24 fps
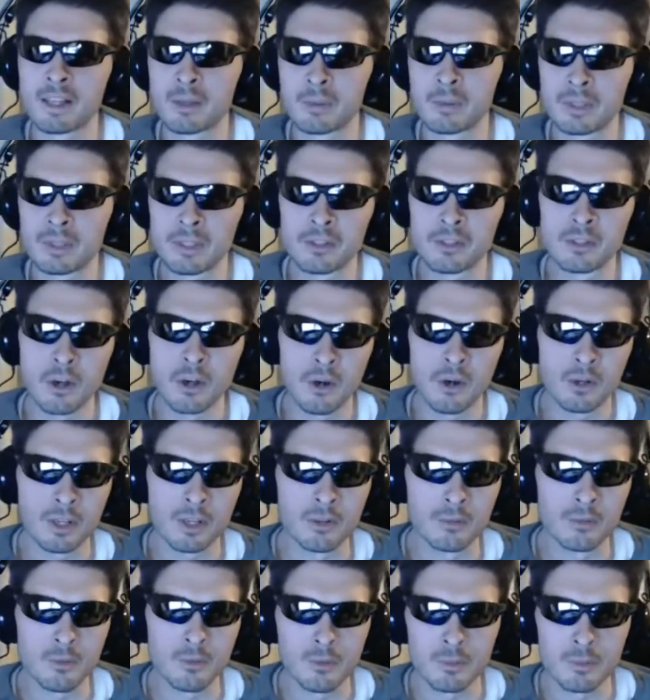with the dunking
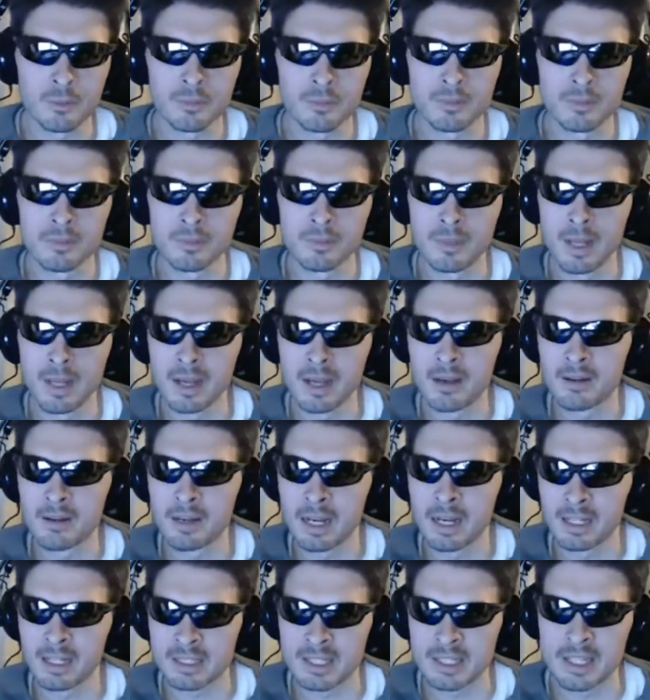from
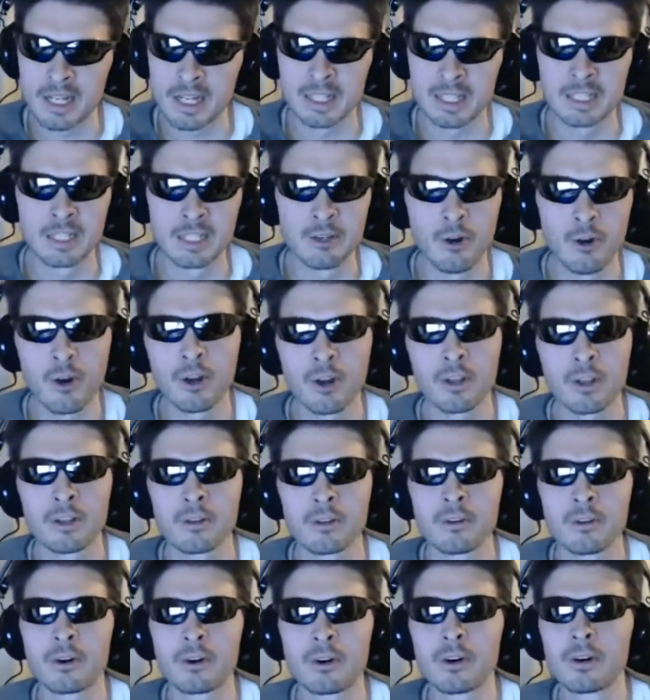outside the arc and
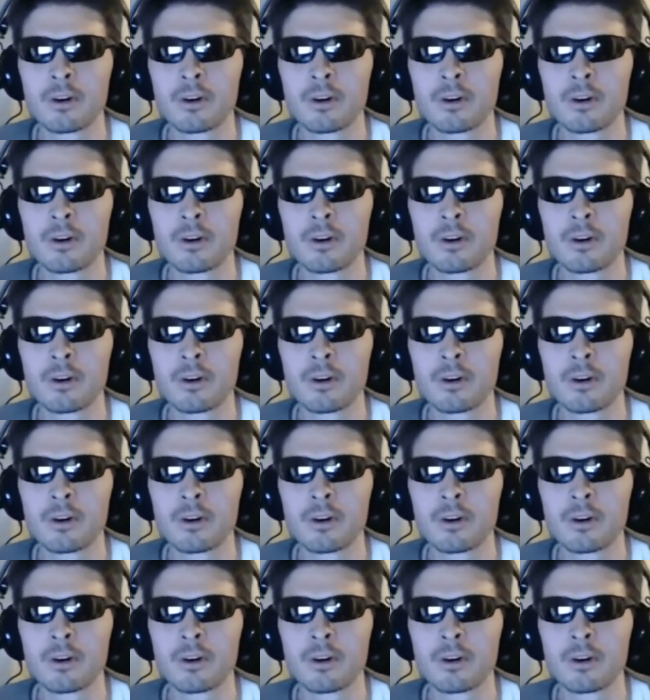all.